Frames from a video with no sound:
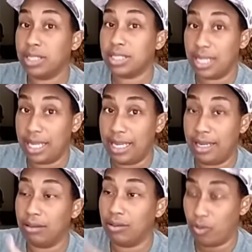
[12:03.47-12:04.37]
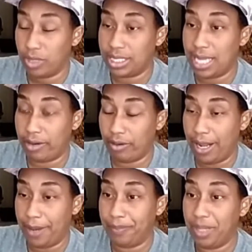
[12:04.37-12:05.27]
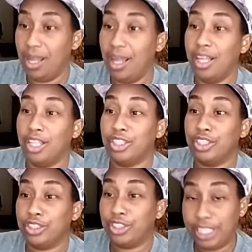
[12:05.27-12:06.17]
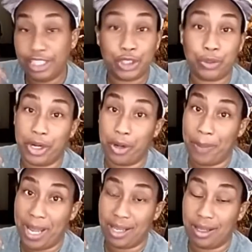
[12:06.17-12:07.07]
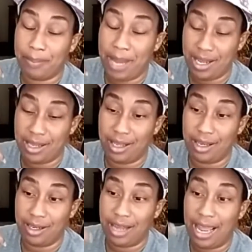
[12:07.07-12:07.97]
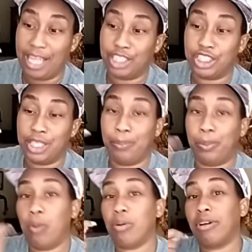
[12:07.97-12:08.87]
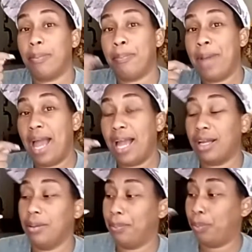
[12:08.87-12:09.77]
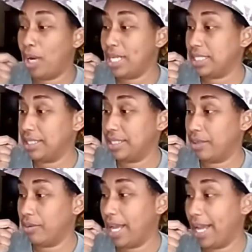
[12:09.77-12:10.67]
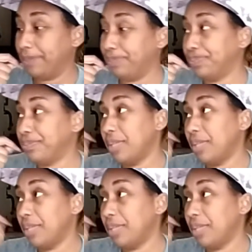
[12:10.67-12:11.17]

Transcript: went to eat on Saturday. She chewing on ba- bacon and she broke her back braces. Okay.